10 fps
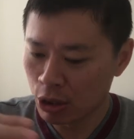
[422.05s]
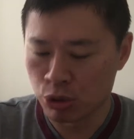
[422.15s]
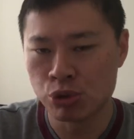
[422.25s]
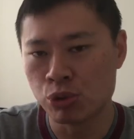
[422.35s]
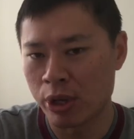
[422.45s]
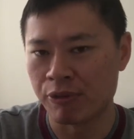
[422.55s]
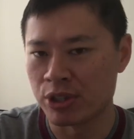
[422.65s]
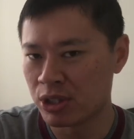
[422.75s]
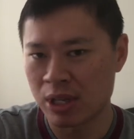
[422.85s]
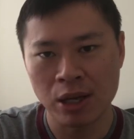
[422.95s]
You should have a
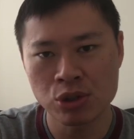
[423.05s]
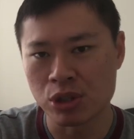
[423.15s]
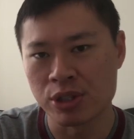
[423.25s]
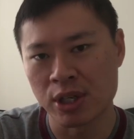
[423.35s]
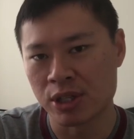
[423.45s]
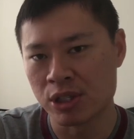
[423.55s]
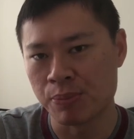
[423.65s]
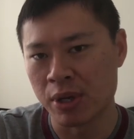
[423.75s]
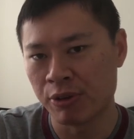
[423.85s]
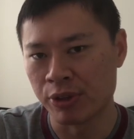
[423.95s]
stash inside
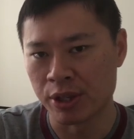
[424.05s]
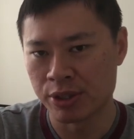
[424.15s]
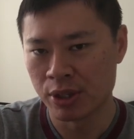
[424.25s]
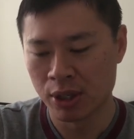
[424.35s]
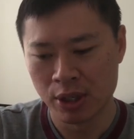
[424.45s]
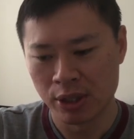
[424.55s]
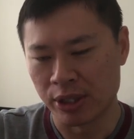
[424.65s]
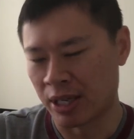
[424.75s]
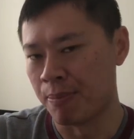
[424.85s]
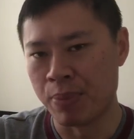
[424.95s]
CPF
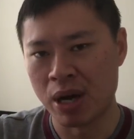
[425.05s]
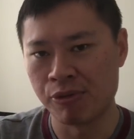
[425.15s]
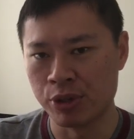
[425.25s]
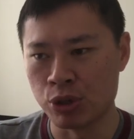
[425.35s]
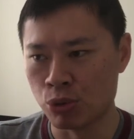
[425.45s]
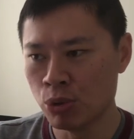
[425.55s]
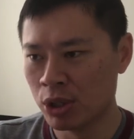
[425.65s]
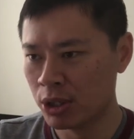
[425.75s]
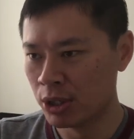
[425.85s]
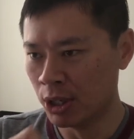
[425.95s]
that can buffer you.
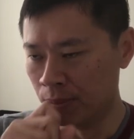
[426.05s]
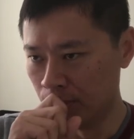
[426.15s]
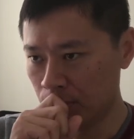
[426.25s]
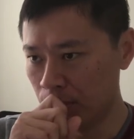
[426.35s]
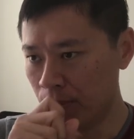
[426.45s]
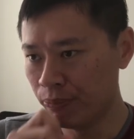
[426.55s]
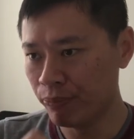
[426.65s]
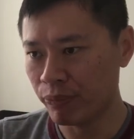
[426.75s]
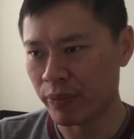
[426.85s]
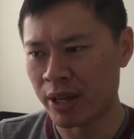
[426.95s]

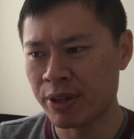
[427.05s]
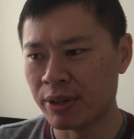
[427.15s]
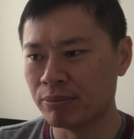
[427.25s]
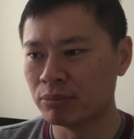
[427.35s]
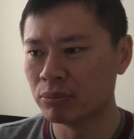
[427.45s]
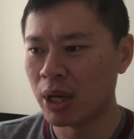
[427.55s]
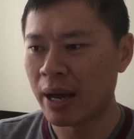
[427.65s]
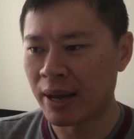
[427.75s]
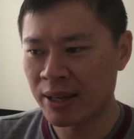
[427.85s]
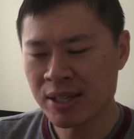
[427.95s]
And that
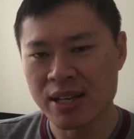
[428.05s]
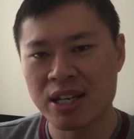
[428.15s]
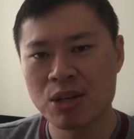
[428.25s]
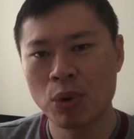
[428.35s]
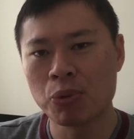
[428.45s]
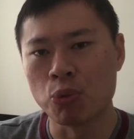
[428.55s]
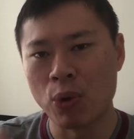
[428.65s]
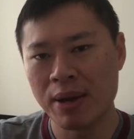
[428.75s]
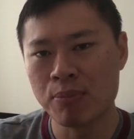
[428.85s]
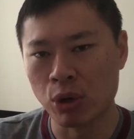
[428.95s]
I guess anyone with
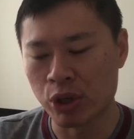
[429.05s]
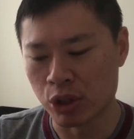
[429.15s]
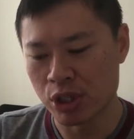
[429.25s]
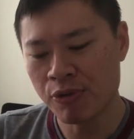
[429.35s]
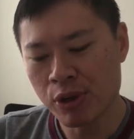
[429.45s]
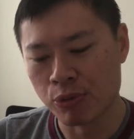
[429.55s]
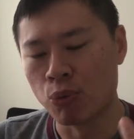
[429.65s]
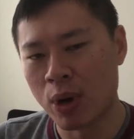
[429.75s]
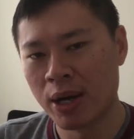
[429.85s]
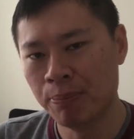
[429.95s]
one mortgage, even
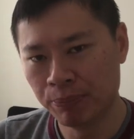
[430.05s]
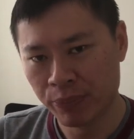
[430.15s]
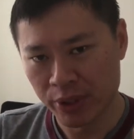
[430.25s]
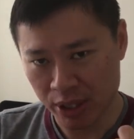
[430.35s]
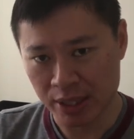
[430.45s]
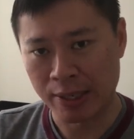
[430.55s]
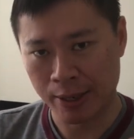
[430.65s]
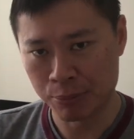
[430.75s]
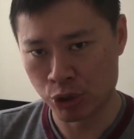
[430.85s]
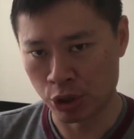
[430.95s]
with one
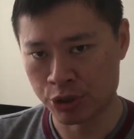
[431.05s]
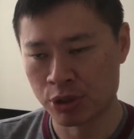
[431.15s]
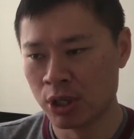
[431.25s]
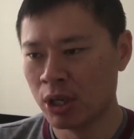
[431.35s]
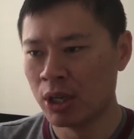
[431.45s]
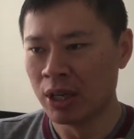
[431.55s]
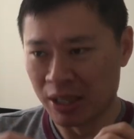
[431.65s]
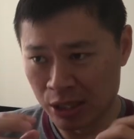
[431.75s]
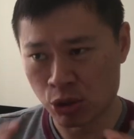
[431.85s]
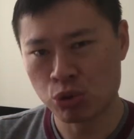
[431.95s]
income source,
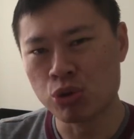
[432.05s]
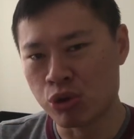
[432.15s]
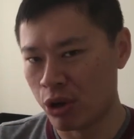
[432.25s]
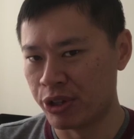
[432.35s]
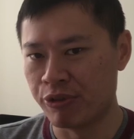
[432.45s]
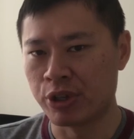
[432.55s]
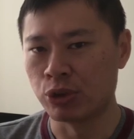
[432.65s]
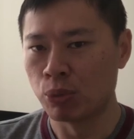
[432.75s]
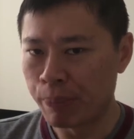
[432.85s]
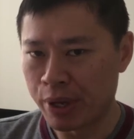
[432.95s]
it's also not
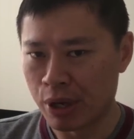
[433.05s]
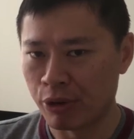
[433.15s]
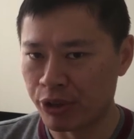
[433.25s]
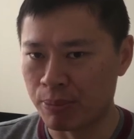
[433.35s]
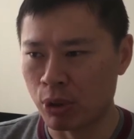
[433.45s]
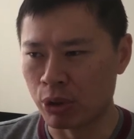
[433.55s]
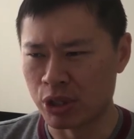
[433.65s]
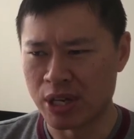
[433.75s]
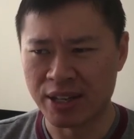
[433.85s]
difficult to pay off their mortgage.